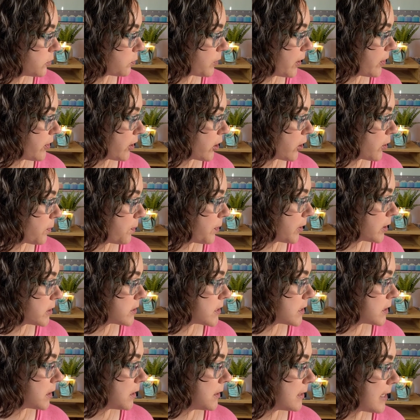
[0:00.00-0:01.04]
with her
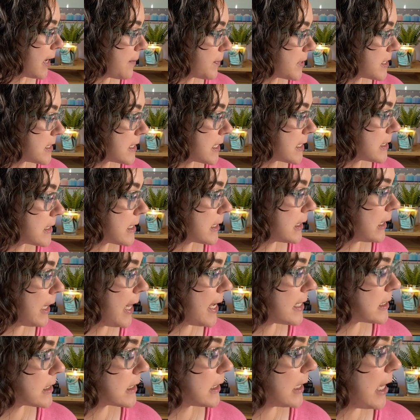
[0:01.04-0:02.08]
personal nemesis,
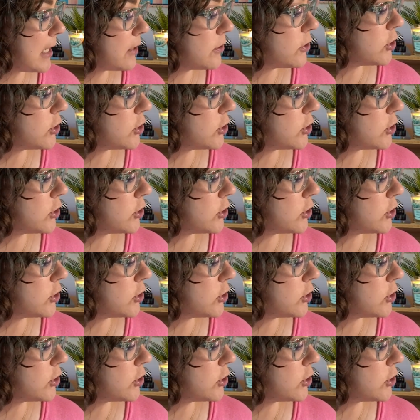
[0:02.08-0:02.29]
class clown